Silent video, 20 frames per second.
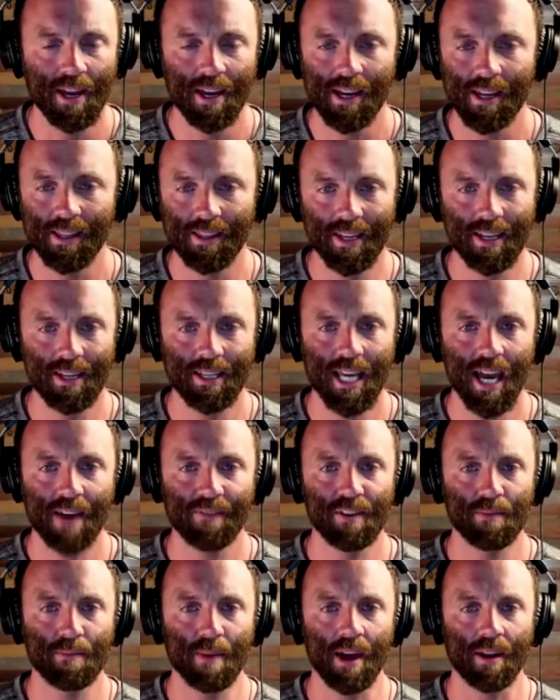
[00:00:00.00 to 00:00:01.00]
These heavy
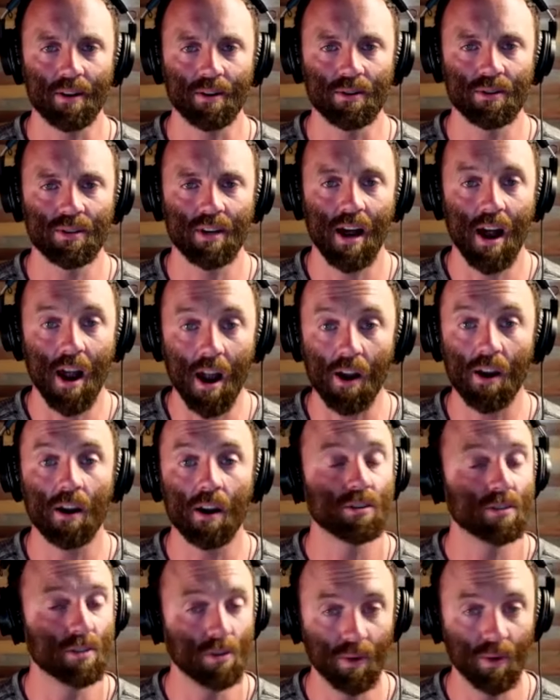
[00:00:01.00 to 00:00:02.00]
metals are
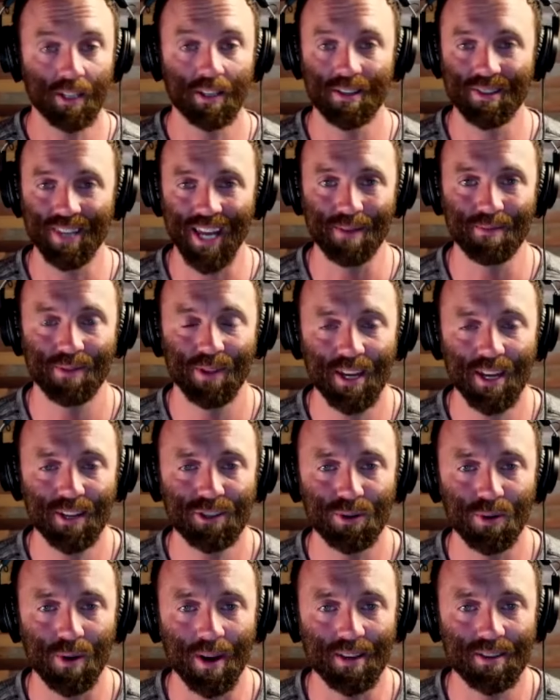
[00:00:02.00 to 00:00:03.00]
doing the same thing
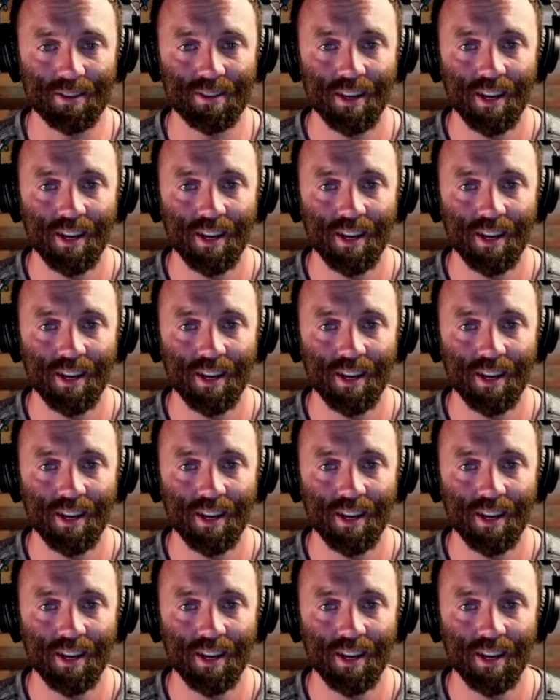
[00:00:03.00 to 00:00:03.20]
to us.